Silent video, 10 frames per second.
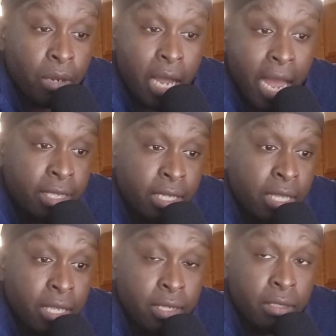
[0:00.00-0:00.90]
but I say
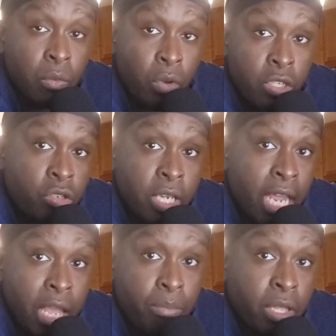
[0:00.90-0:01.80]
this: once you
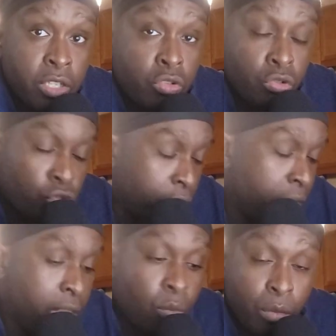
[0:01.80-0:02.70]
get A plus, go straight
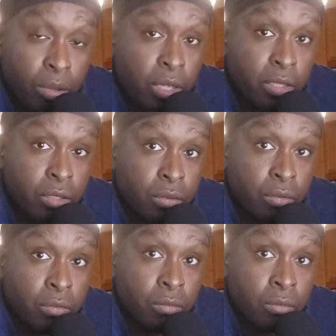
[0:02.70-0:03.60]
to Network Plus,
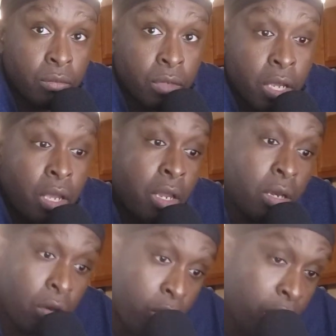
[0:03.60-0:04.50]
dude.
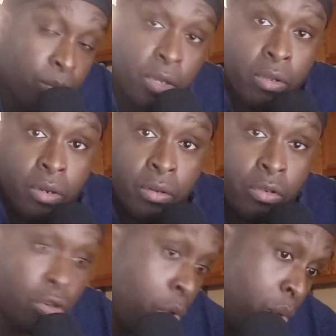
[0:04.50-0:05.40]
Know the computer,
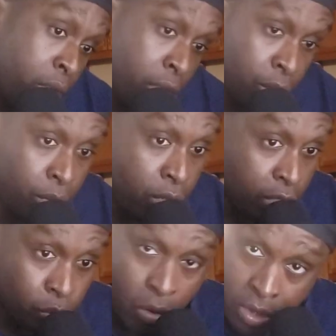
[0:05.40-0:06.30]
know where the computer
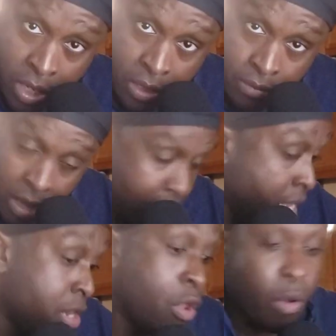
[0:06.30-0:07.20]
is working, and
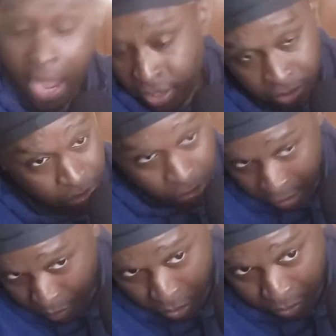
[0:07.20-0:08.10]
then know how to secure a
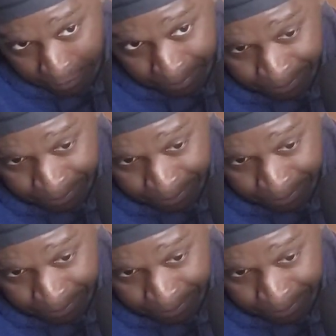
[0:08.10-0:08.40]
computer.